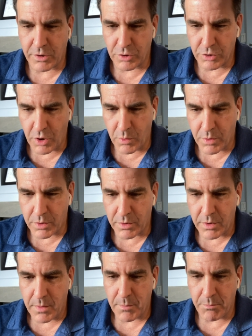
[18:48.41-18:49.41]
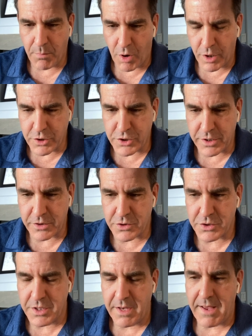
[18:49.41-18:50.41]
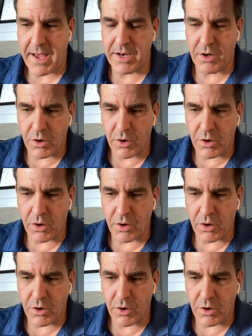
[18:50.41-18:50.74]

lower margins, and